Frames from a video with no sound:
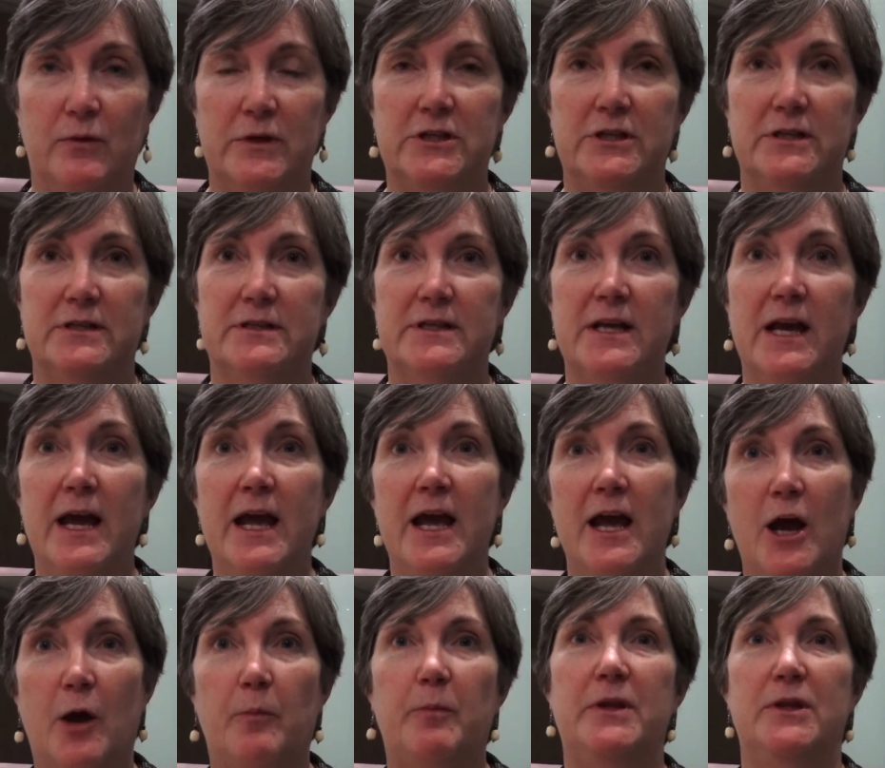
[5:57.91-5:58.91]
which is
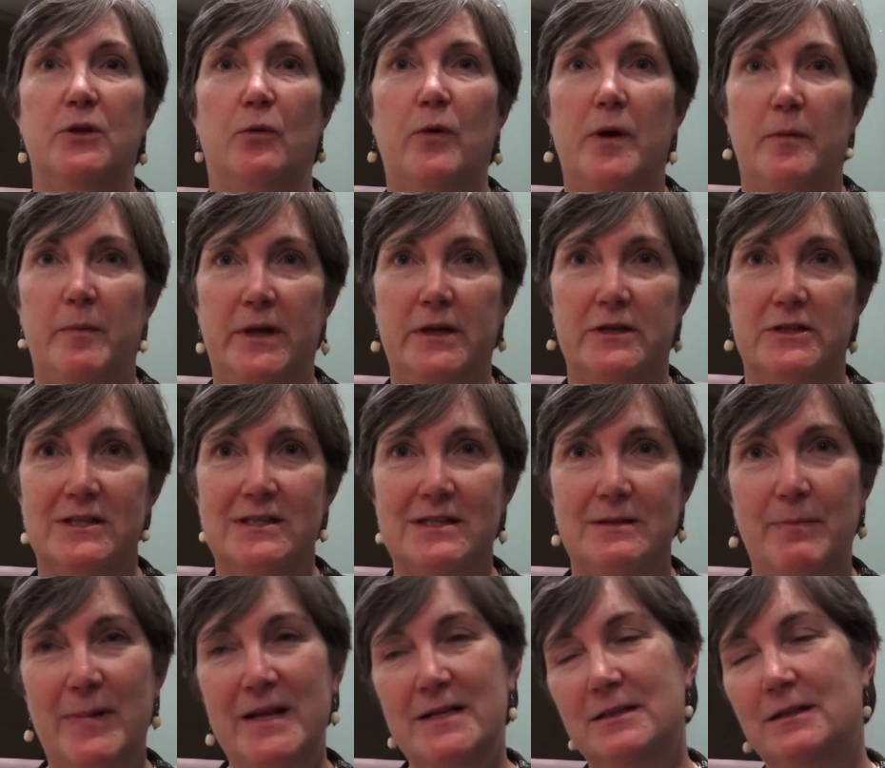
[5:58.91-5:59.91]
helping the women
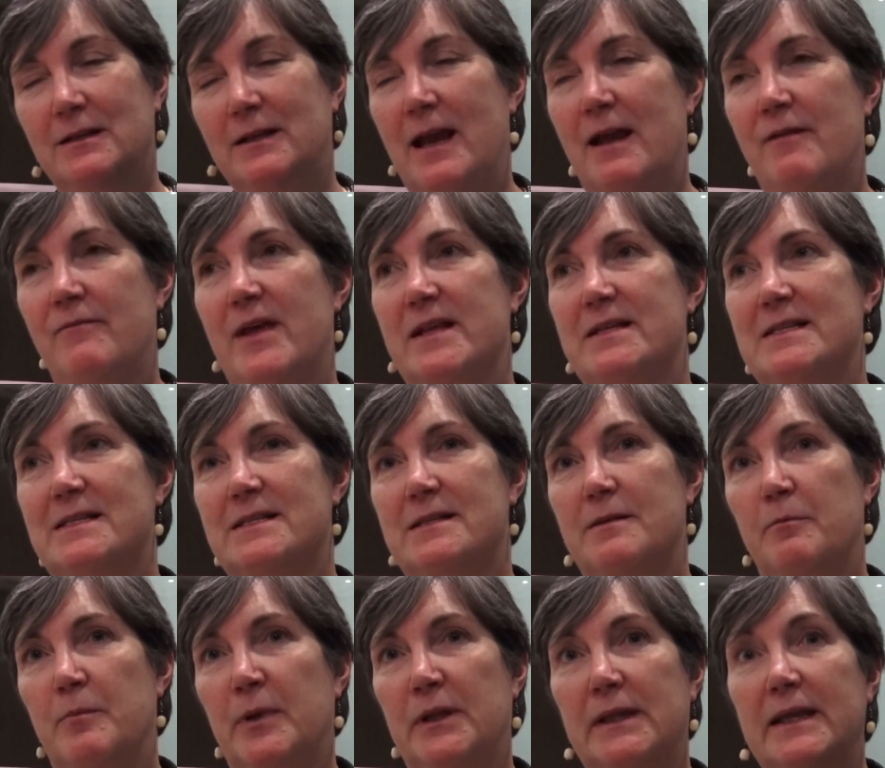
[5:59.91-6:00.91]
just basically have that
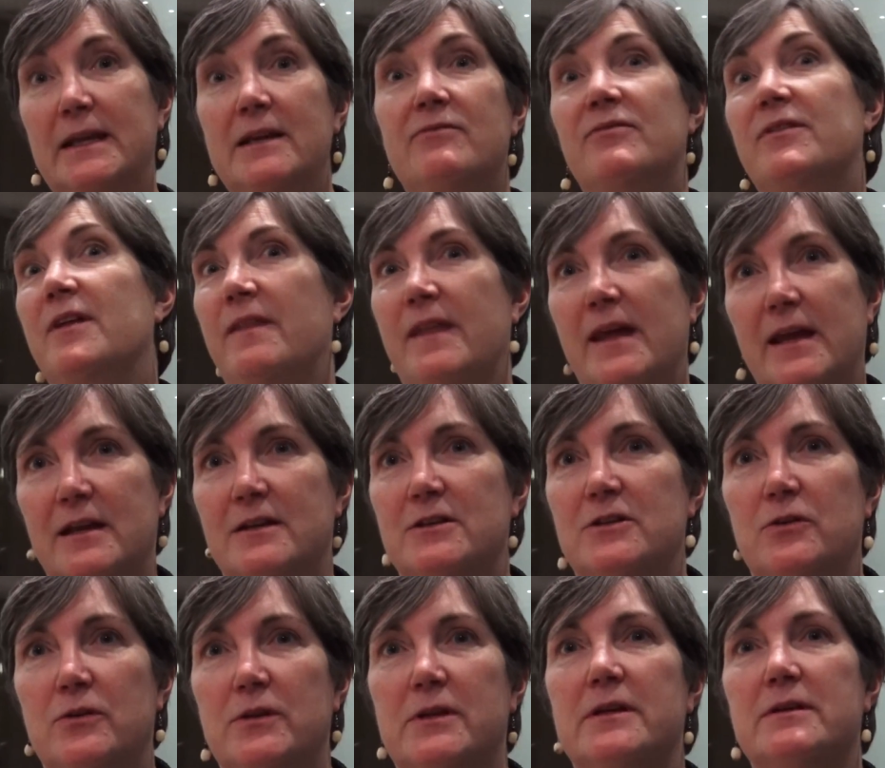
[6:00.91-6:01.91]
belief that they can
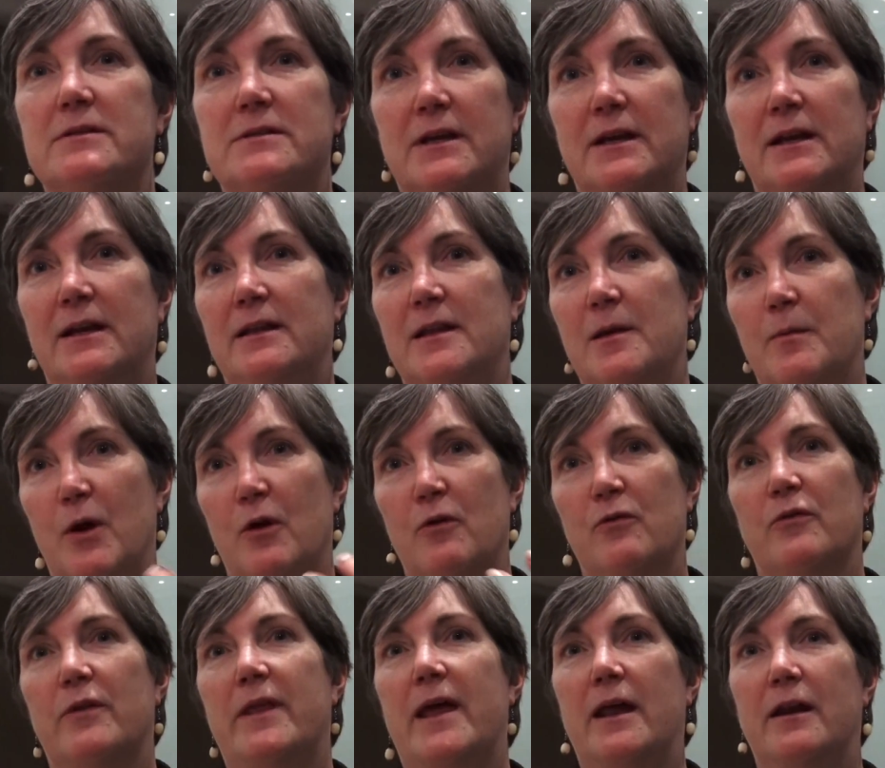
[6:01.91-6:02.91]
do this, getting them
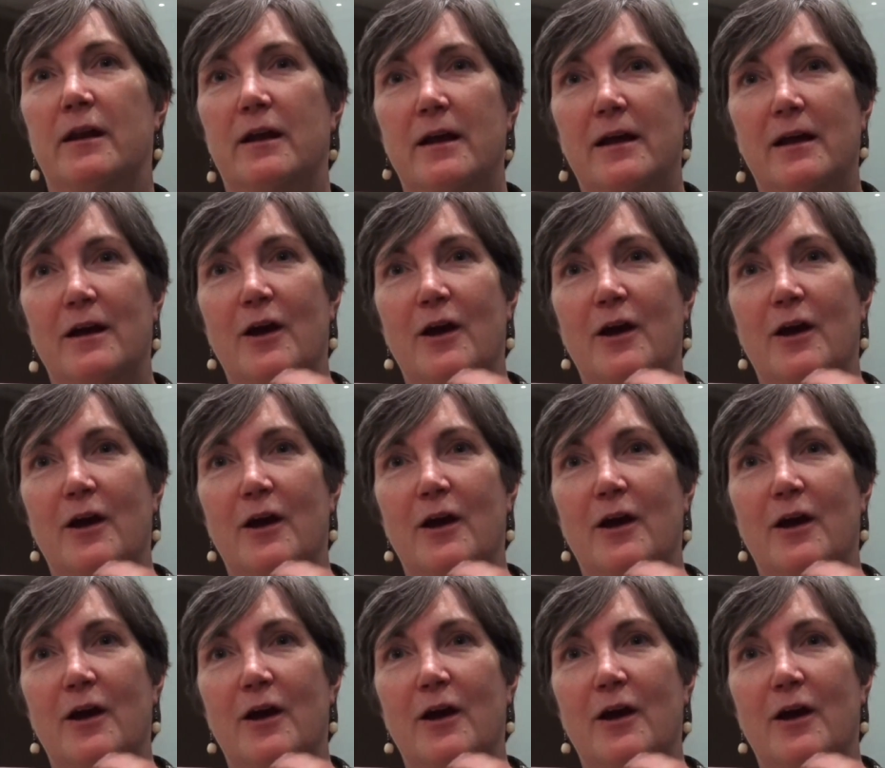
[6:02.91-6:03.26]
over that